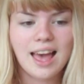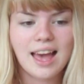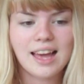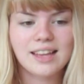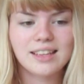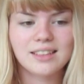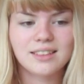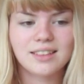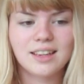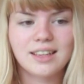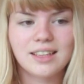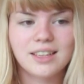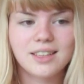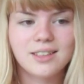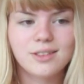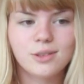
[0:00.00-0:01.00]
and I
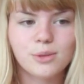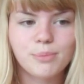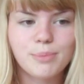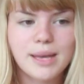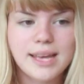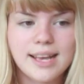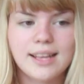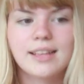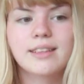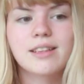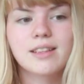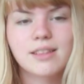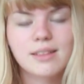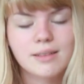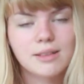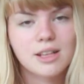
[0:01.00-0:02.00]
like your big
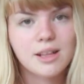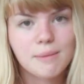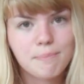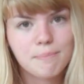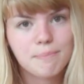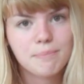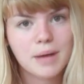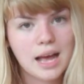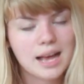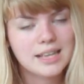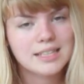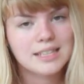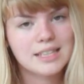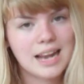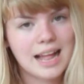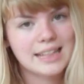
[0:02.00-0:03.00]

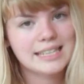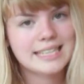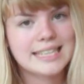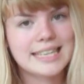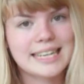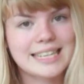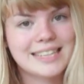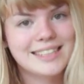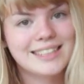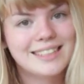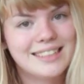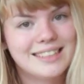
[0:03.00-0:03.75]
personality.